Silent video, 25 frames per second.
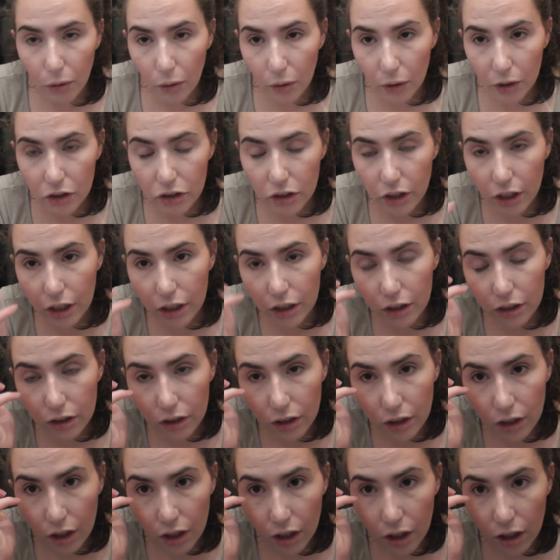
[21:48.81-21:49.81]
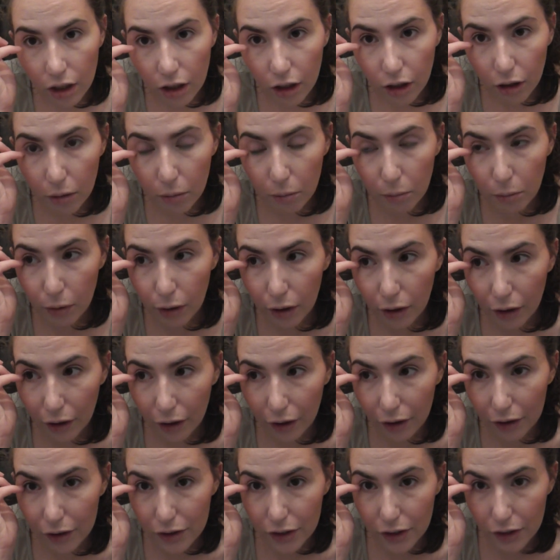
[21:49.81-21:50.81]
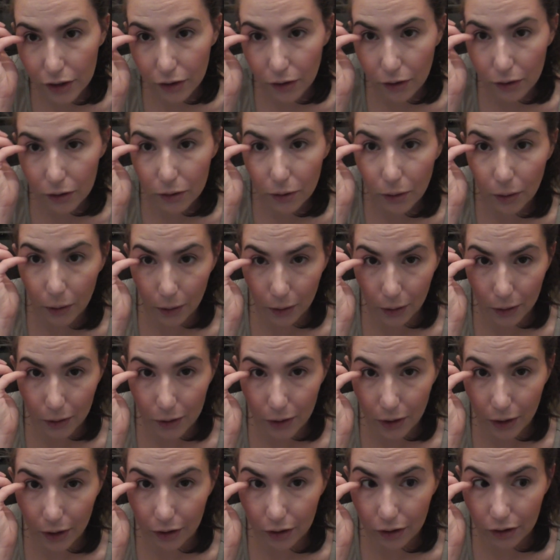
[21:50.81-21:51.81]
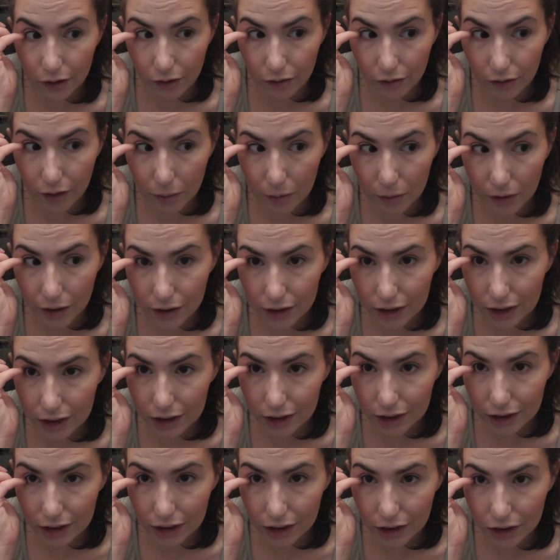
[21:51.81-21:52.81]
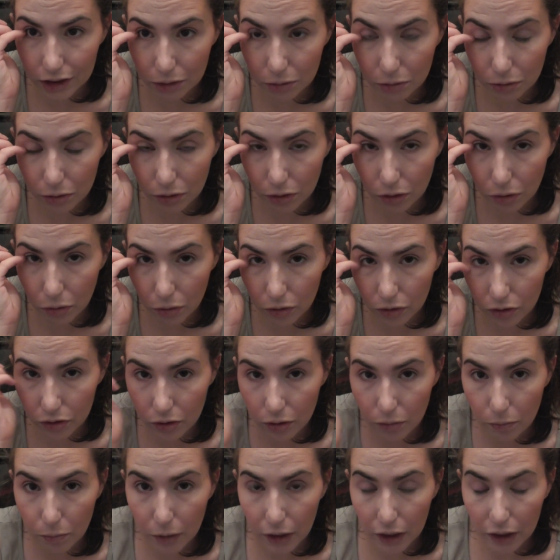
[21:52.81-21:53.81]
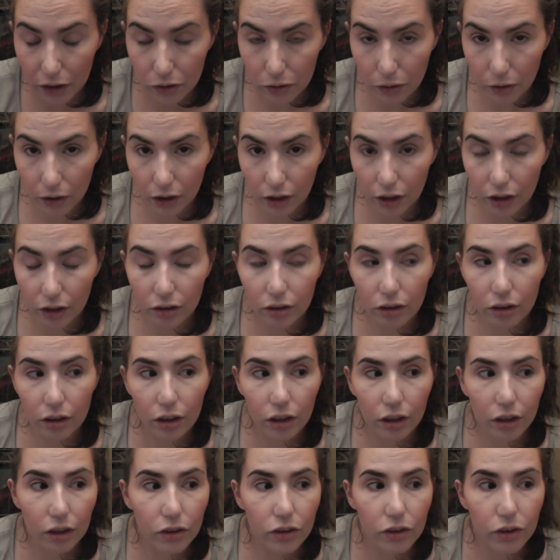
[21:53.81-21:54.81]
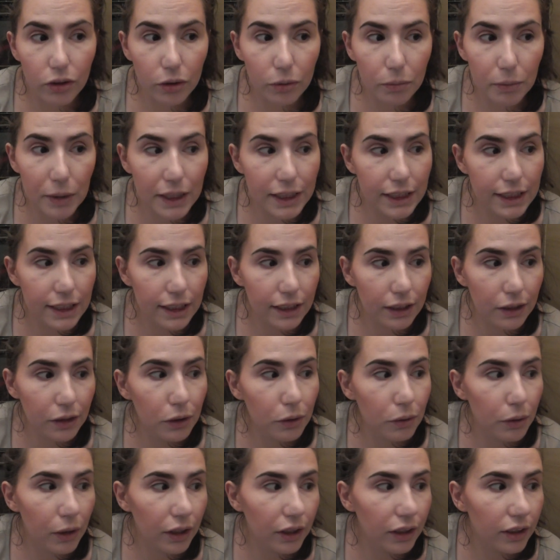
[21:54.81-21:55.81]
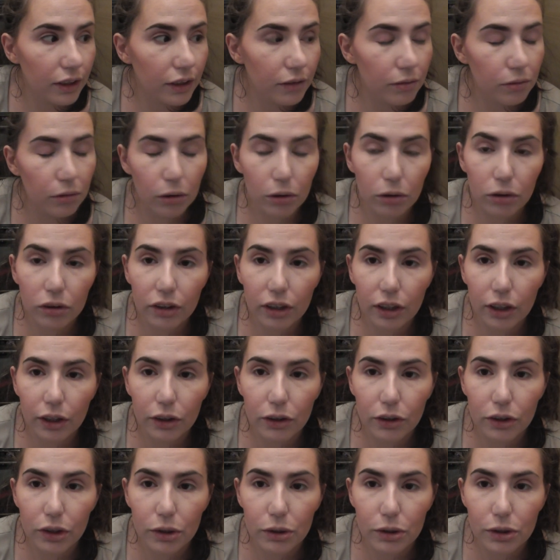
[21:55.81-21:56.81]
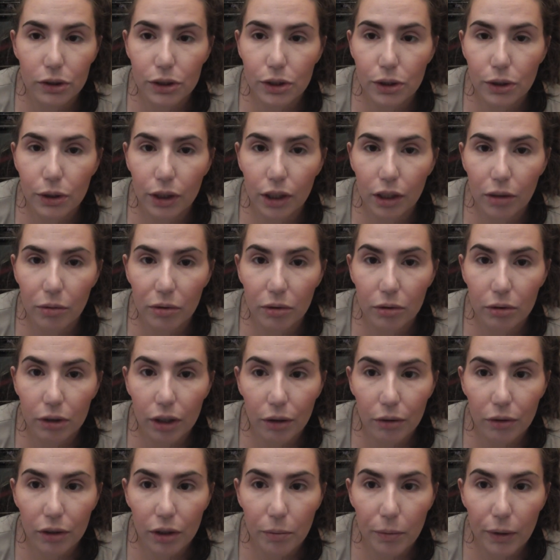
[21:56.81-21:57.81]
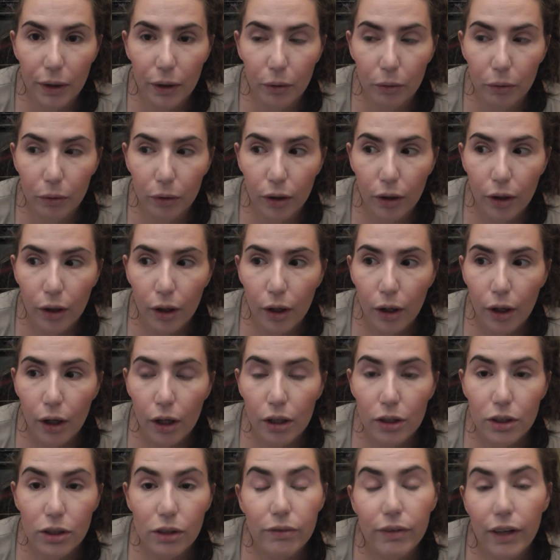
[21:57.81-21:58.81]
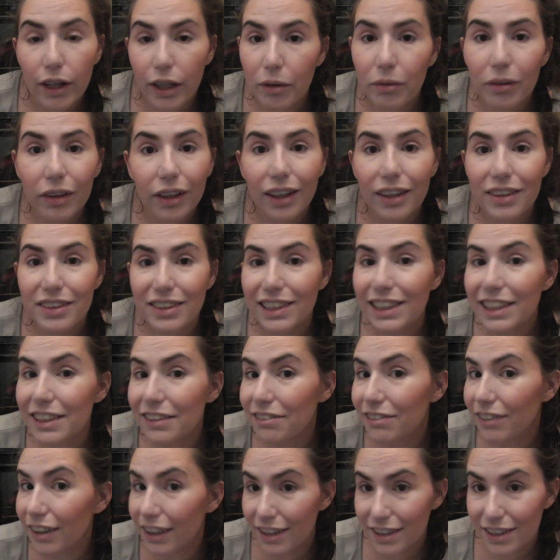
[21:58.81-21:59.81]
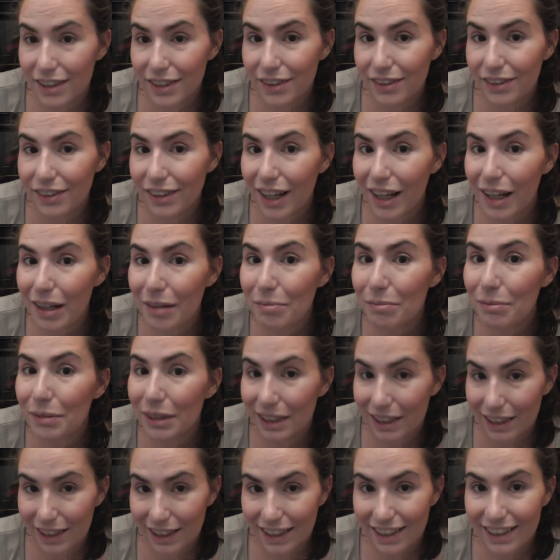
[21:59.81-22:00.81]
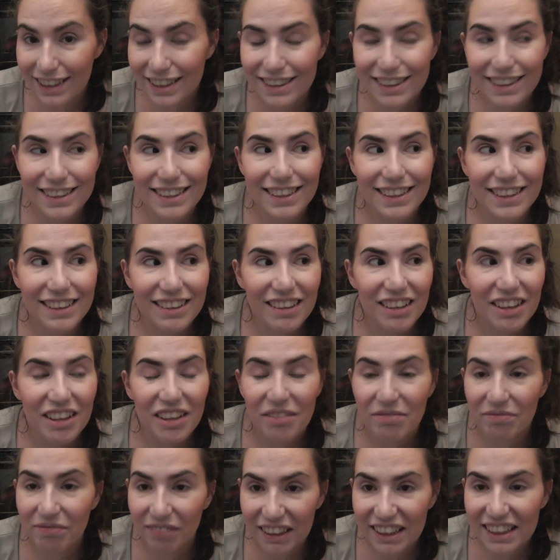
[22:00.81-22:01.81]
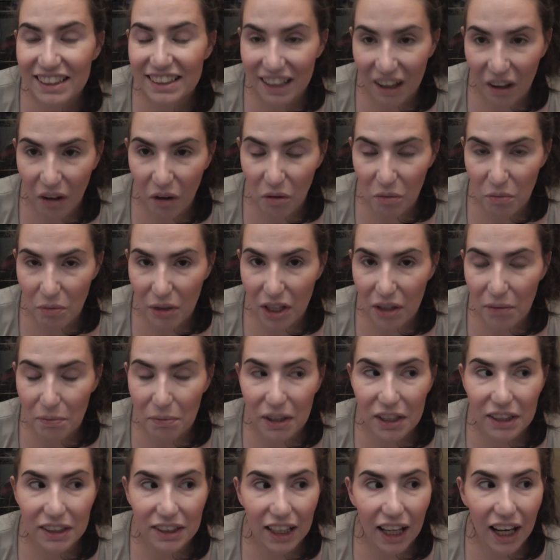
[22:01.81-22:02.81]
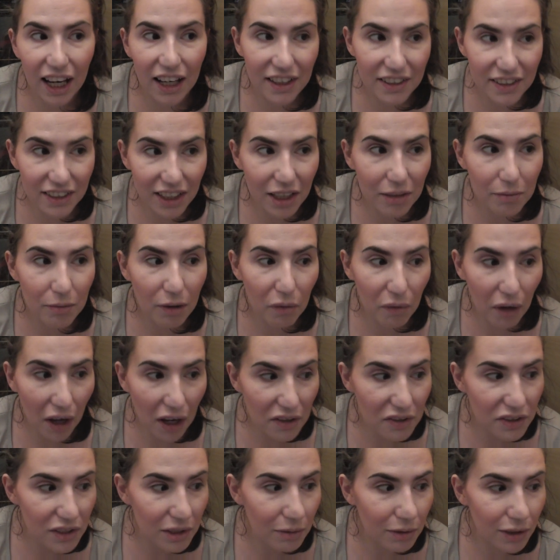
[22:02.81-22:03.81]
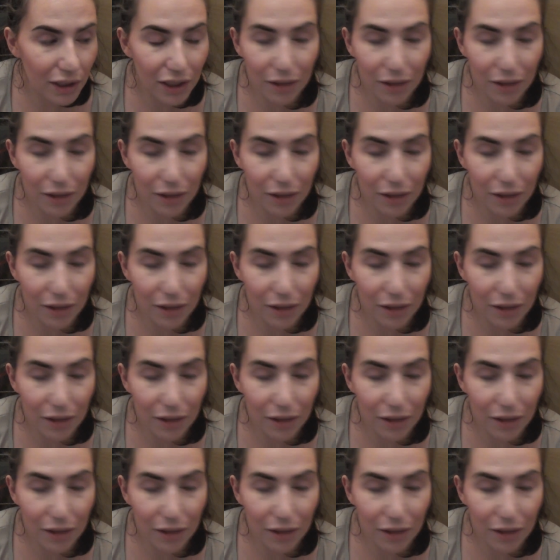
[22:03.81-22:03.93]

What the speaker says: potty trained, but she's not toilet trained, if that makes sense. Like, she won't go into a big toilet, so it makes it quite difficult to get her to go to the toilet when we're out and about. So if anyone has any advice on that, please help me, because anytime I've asked someone